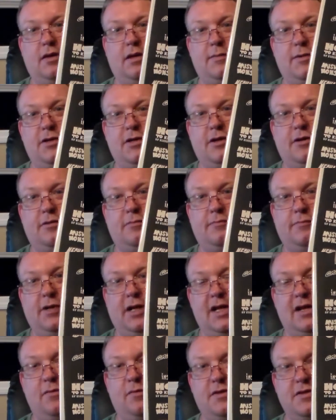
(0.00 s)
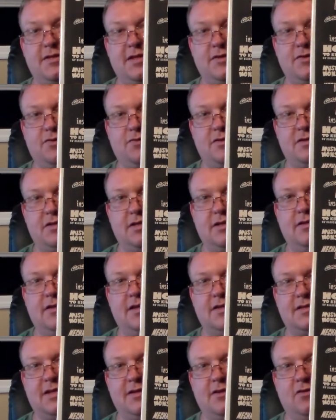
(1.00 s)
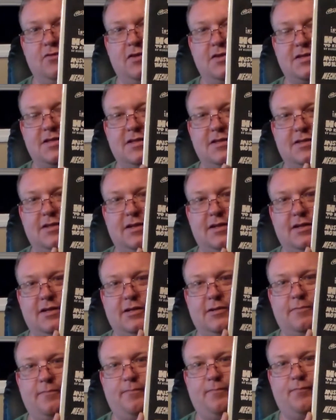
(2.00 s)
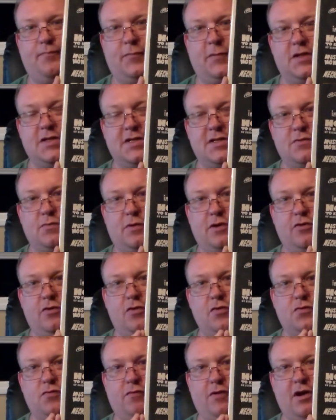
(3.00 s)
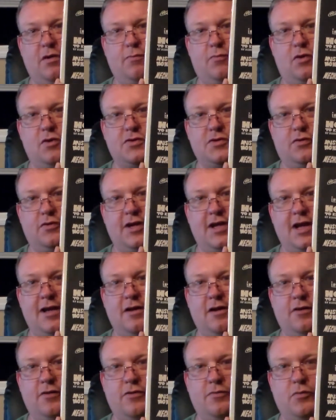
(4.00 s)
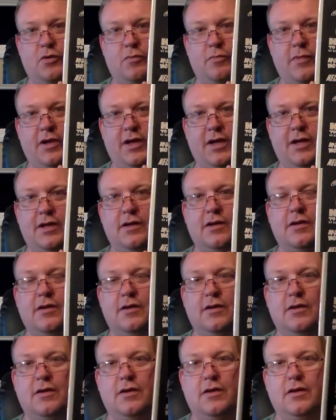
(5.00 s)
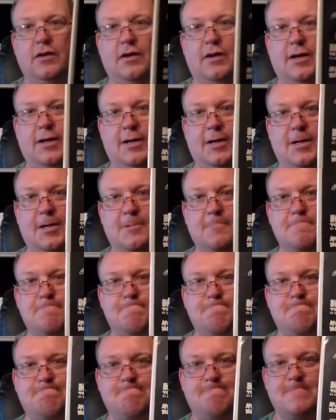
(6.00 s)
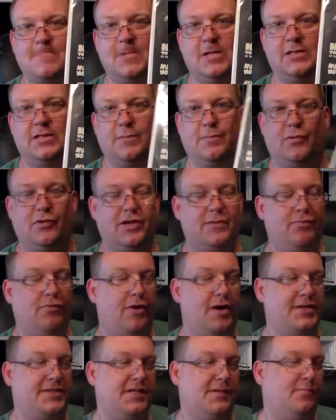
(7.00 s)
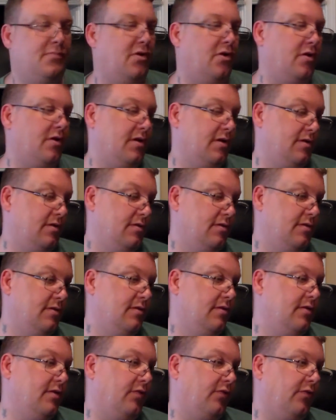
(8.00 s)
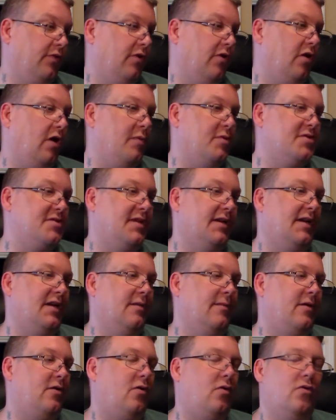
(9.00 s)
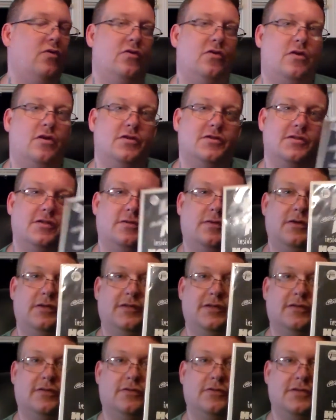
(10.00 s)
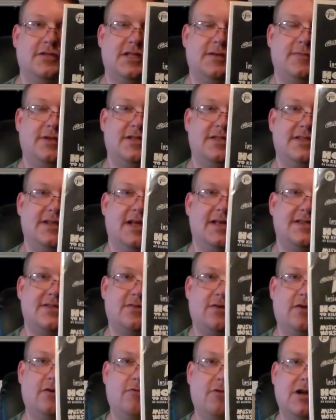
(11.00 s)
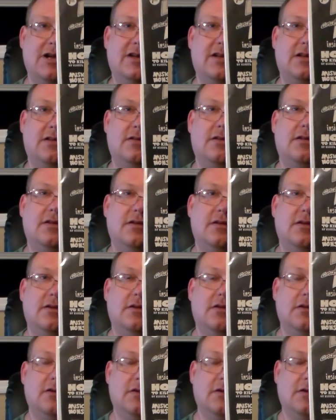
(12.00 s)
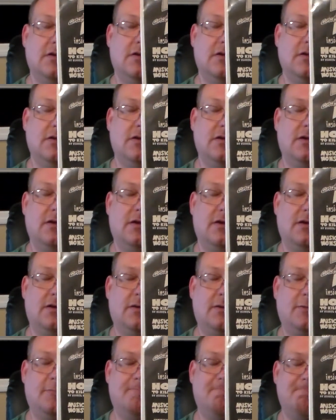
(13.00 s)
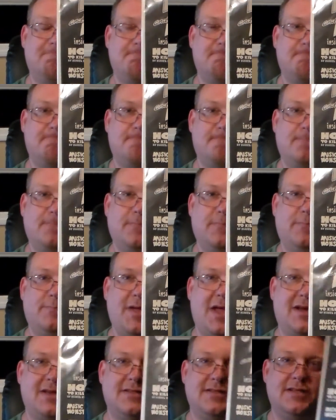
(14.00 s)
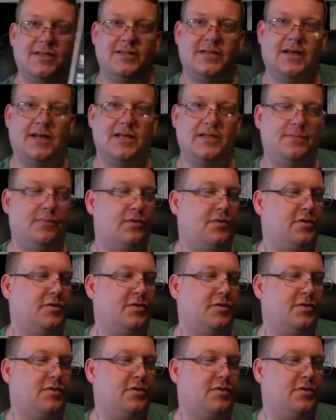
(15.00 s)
let me know anyone's interested in this. I know this is uh, this is one of those rare books only 800 were made. Uh, it's a pretty pricey book, so I was thinking about holding on to it until CBCS start grading um, magazine-size